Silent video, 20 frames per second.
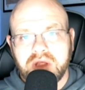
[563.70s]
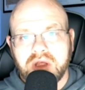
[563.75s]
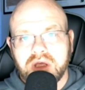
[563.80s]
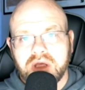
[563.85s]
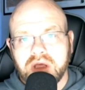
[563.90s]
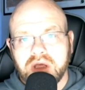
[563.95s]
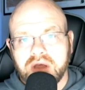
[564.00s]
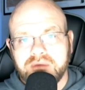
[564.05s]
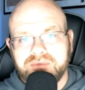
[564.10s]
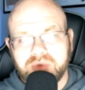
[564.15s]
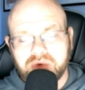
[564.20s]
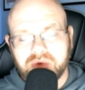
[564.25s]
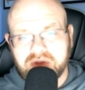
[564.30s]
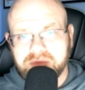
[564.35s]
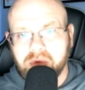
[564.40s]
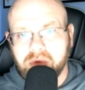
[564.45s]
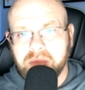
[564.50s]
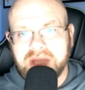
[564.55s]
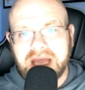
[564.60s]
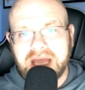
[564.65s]
If you want to
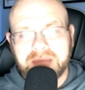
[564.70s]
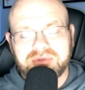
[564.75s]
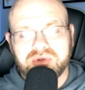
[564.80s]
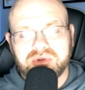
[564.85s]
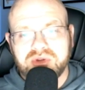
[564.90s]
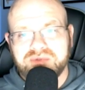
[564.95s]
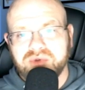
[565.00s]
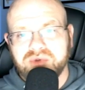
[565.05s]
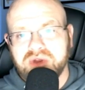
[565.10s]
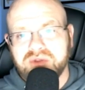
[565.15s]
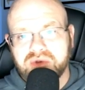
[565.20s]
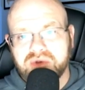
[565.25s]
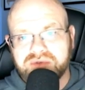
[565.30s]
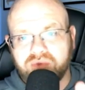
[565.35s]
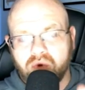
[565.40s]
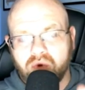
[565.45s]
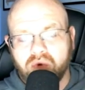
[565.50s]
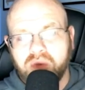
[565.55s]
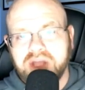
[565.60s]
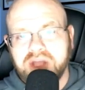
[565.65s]
support me absolutely free, there's
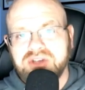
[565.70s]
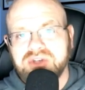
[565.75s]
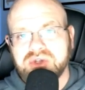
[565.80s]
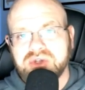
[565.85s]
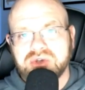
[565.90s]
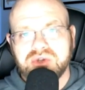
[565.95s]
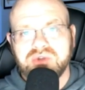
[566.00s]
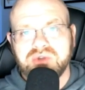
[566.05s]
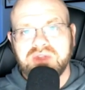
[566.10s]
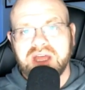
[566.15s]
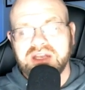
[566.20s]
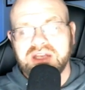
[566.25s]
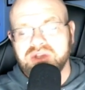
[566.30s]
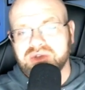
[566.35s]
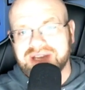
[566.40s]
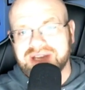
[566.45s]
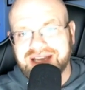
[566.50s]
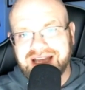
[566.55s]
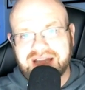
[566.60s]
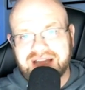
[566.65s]
four ways you can do that. You
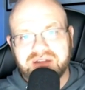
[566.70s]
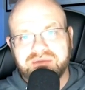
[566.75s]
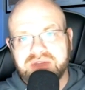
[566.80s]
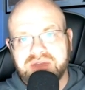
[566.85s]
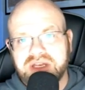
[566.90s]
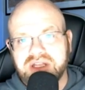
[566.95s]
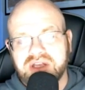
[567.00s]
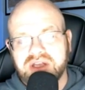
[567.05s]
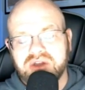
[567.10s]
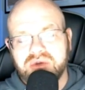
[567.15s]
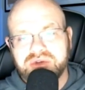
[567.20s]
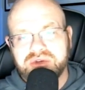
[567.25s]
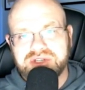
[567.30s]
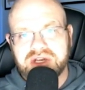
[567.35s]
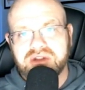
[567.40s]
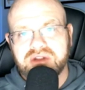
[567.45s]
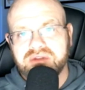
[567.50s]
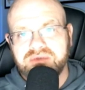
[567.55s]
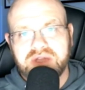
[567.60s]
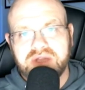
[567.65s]
can like the video,
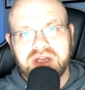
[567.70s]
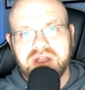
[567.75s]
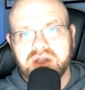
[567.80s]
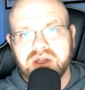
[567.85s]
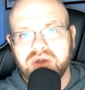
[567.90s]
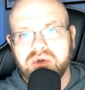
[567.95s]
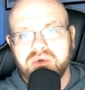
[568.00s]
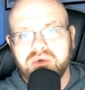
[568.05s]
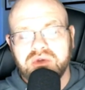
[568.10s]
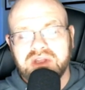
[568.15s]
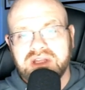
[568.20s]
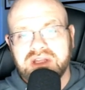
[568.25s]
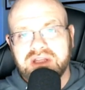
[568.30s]
share the video,